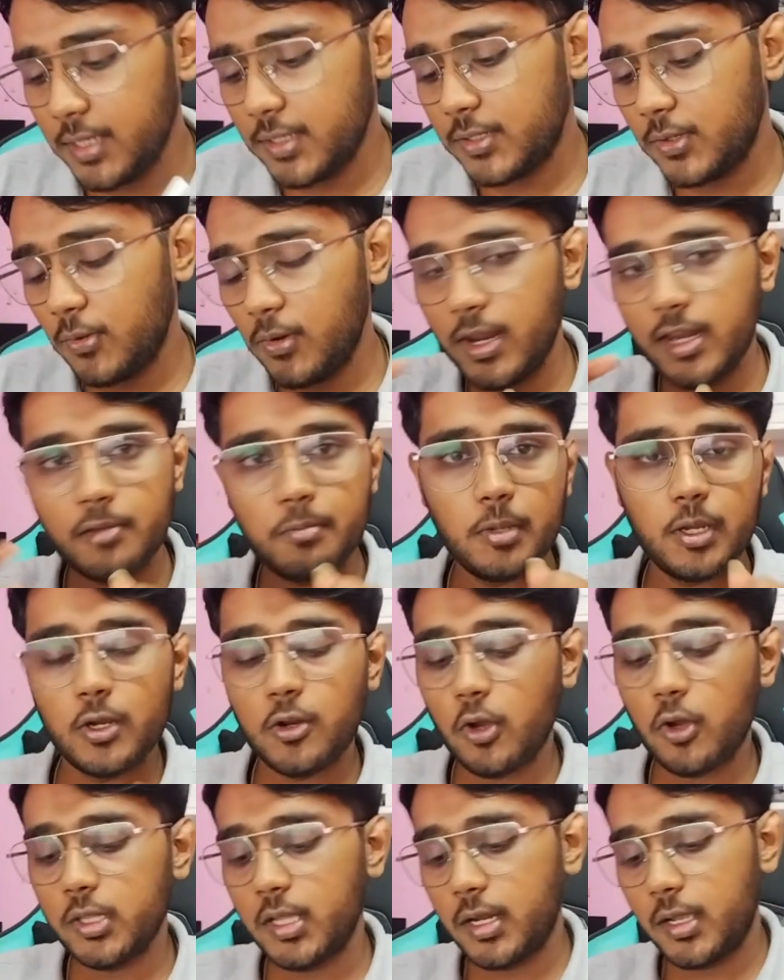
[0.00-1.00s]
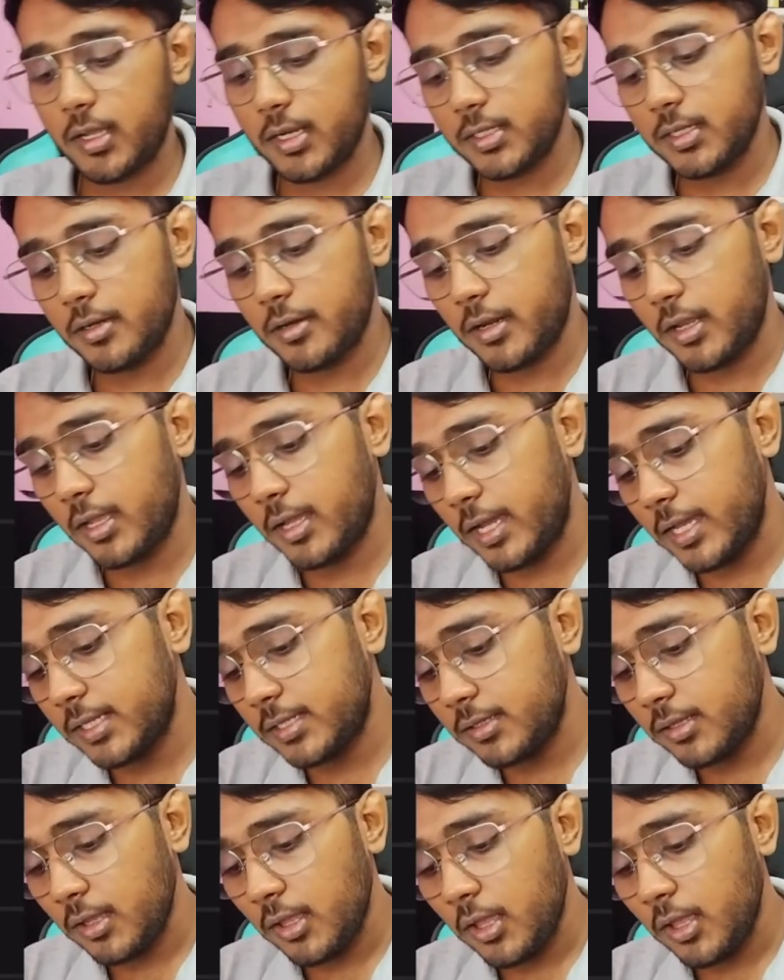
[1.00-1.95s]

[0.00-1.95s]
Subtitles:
So let me draw the recursion tree, guys.